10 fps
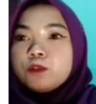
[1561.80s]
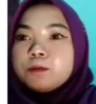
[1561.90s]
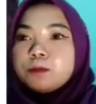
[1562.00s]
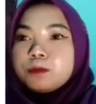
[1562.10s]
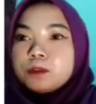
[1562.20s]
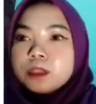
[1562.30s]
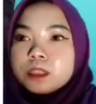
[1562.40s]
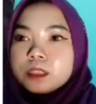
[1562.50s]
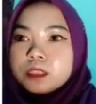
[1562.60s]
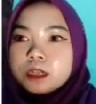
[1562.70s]
will put
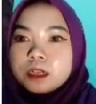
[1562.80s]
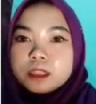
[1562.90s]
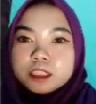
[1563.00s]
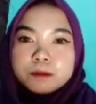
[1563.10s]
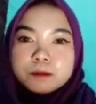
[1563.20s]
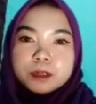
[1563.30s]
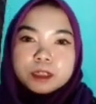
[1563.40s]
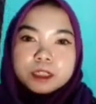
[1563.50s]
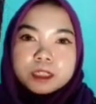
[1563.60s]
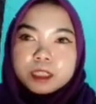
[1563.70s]
the circle
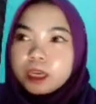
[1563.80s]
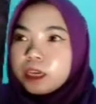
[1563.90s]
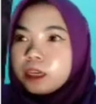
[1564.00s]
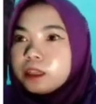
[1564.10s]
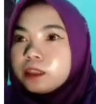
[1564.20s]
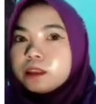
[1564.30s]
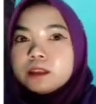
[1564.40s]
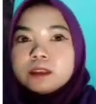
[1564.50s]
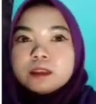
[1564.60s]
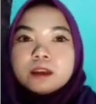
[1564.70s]
symbol
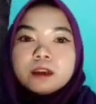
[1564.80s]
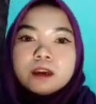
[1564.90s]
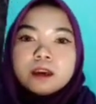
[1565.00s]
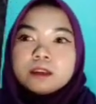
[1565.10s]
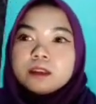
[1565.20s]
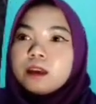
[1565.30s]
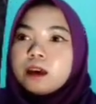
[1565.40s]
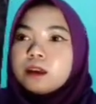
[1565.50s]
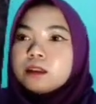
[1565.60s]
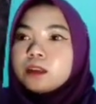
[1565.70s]
again, and
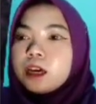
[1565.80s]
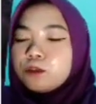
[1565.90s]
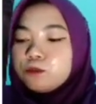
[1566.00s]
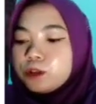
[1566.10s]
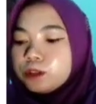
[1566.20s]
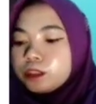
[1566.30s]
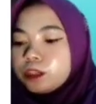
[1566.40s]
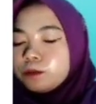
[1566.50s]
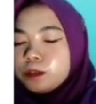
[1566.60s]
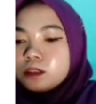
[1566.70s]
then I will
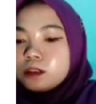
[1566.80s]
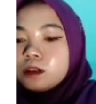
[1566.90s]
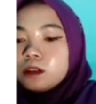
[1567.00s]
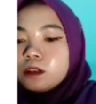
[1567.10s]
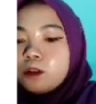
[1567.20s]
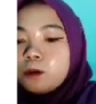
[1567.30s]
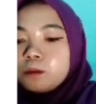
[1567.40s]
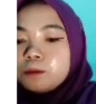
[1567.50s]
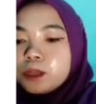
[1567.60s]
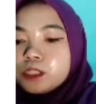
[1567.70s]
rename is a
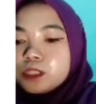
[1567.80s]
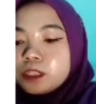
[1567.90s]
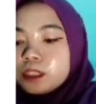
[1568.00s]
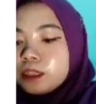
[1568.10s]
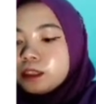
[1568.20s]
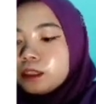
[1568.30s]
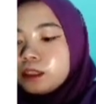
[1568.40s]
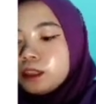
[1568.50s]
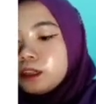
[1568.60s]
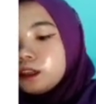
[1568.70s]
on page connector
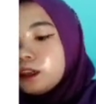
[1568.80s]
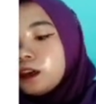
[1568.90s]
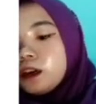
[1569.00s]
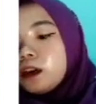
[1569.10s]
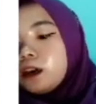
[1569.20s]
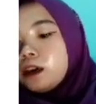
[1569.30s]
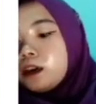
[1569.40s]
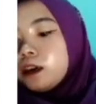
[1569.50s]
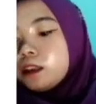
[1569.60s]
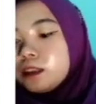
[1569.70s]
D.
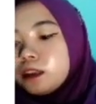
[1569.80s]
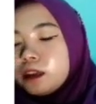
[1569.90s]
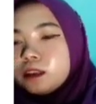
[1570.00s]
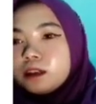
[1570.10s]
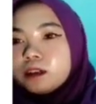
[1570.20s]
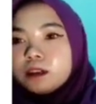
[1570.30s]
And then